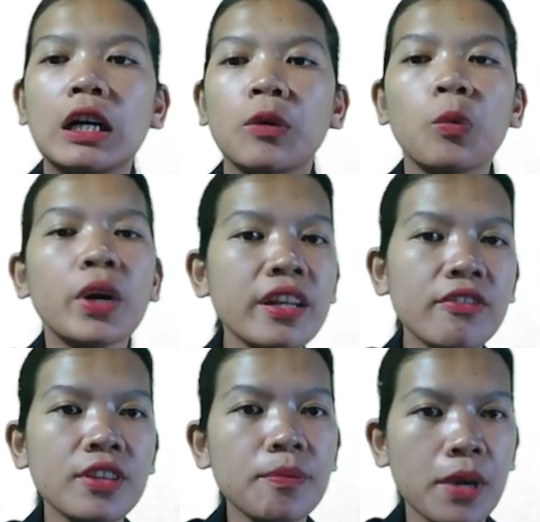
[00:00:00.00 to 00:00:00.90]
one
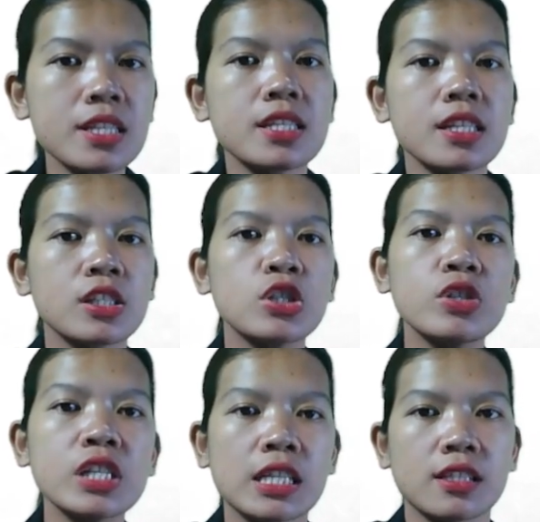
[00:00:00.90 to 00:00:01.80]
of the basic
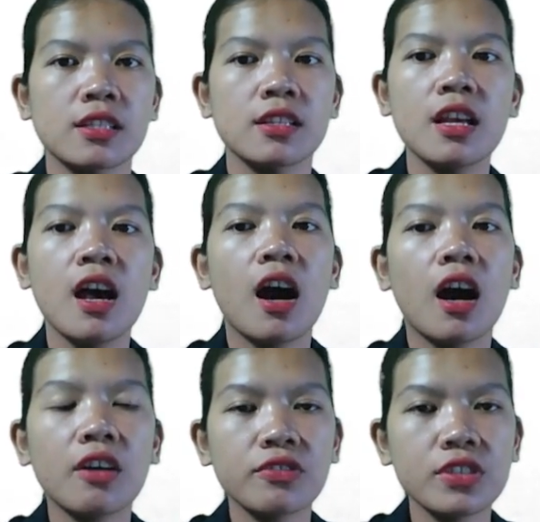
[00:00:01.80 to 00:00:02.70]
unit
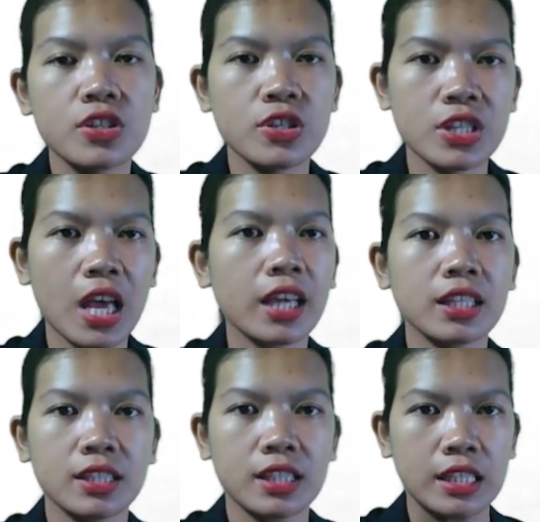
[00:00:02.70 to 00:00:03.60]
of the
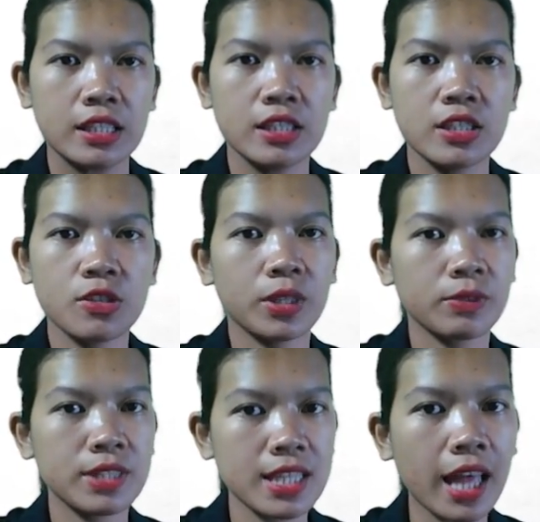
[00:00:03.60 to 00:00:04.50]
society. So what
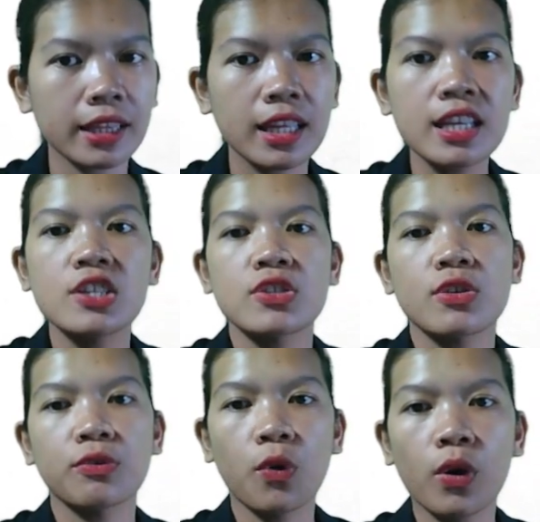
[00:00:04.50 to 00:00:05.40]
was that? So
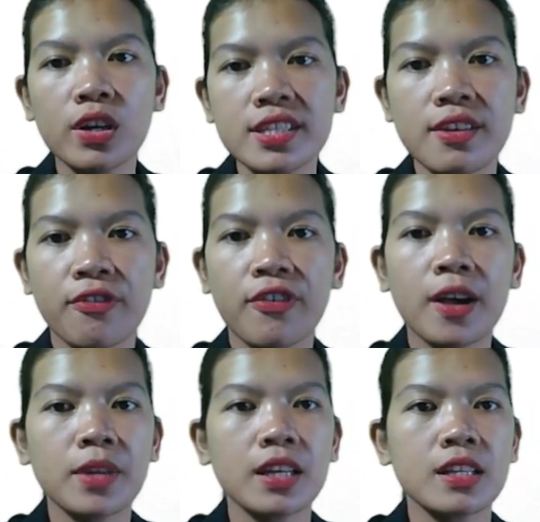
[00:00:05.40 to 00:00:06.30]
of course the
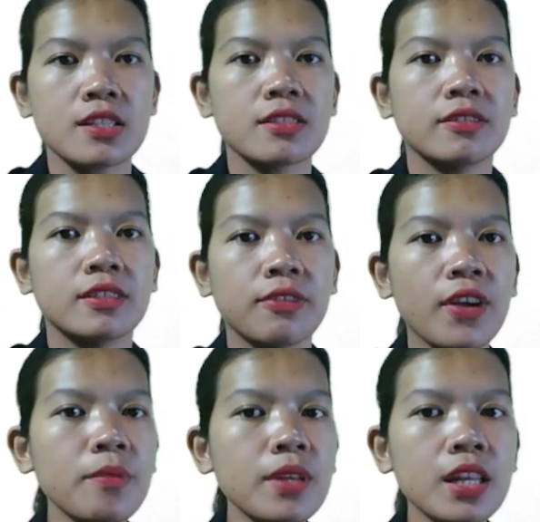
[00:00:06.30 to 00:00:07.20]
family. So the
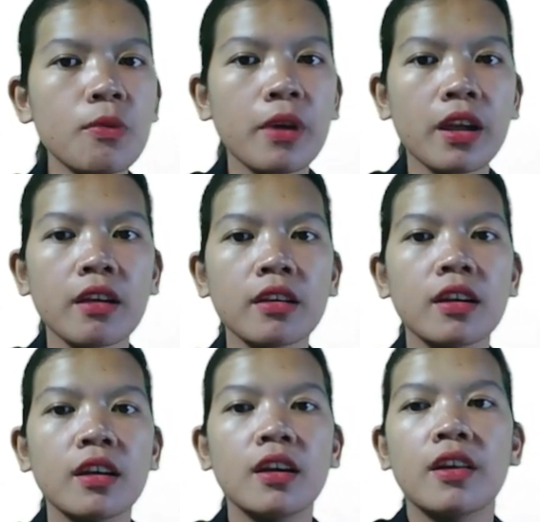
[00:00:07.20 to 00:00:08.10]
family where
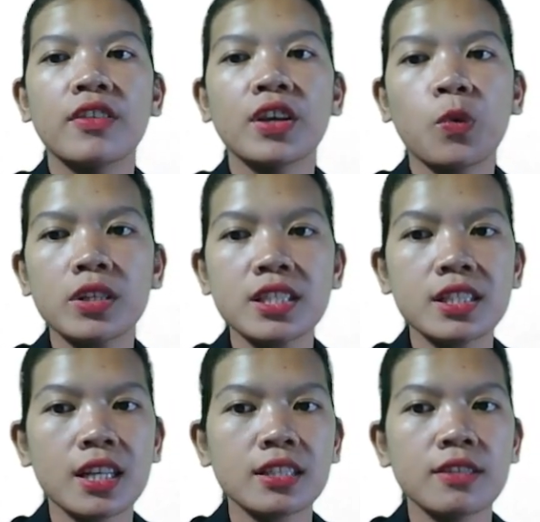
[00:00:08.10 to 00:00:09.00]
the
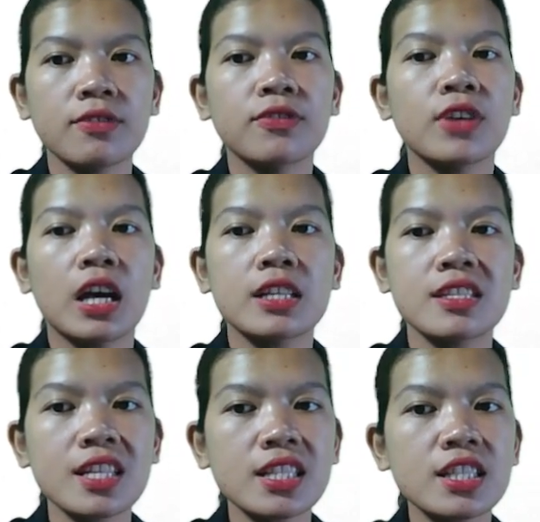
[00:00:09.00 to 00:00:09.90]
quantitative
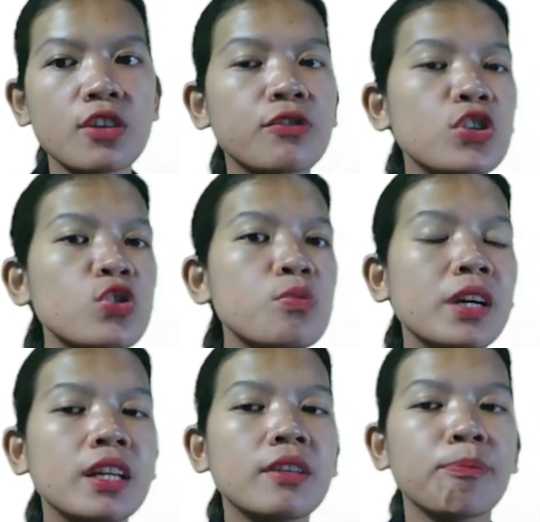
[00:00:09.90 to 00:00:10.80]
study of
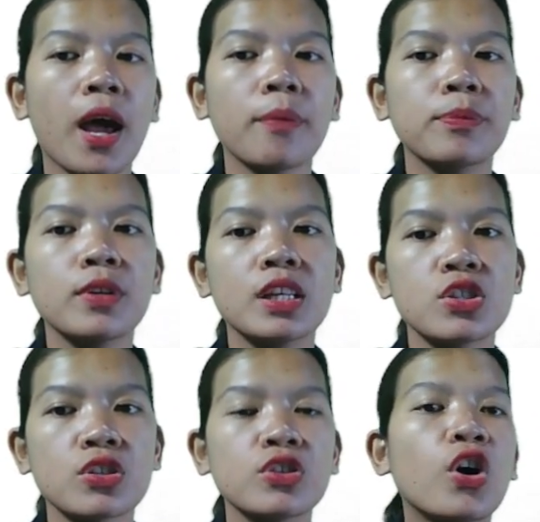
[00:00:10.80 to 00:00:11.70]
human
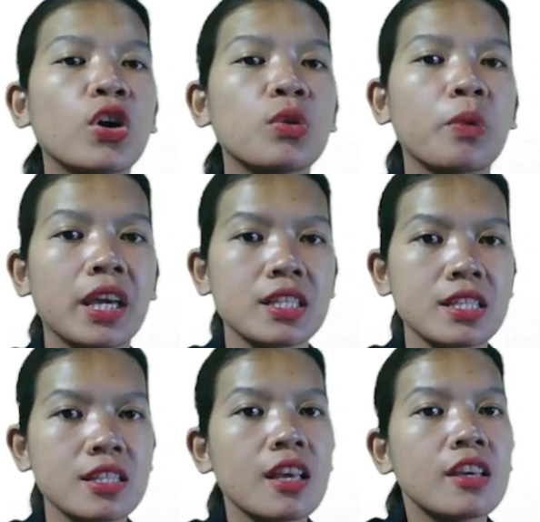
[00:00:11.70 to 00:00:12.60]
population
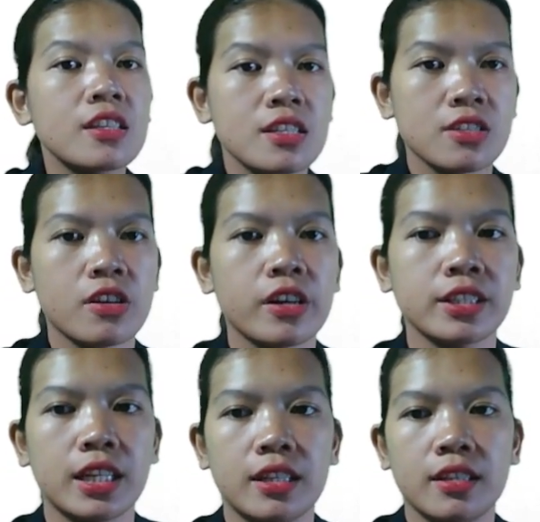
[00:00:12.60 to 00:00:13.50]
always
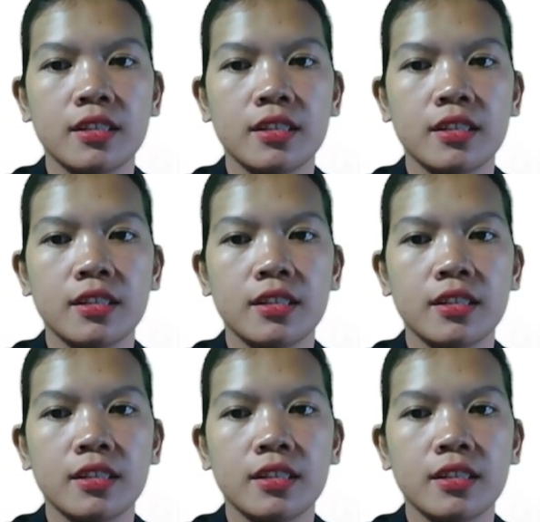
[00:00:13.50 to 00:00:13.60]
started.